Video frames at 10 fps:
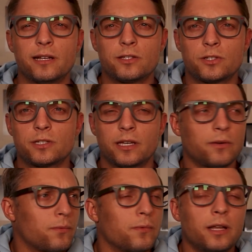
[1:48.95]
And it's just
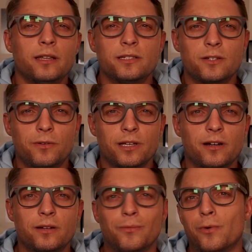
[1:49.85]
like, what is going on?